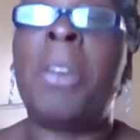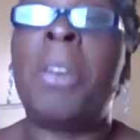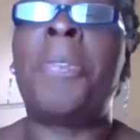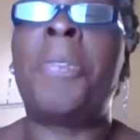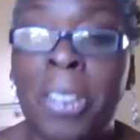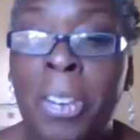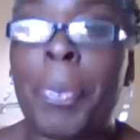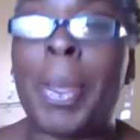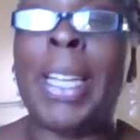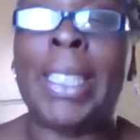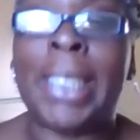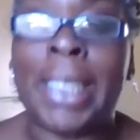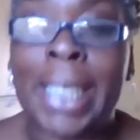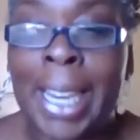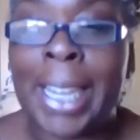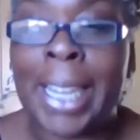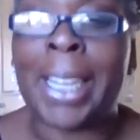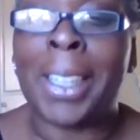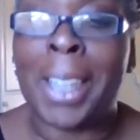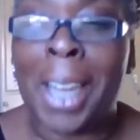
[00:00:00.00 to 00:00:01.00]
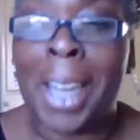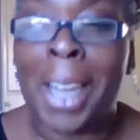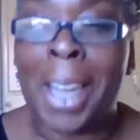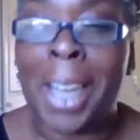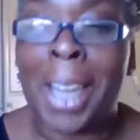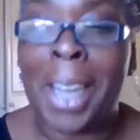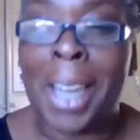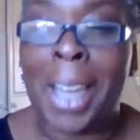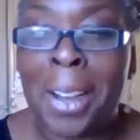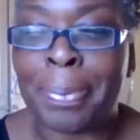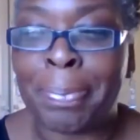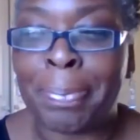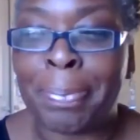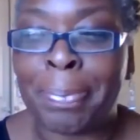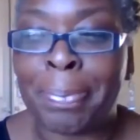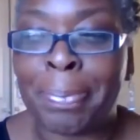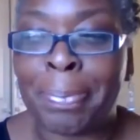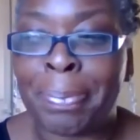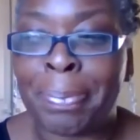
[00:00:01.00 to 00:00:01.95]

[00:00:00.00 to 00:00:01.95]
Fear of being taken over.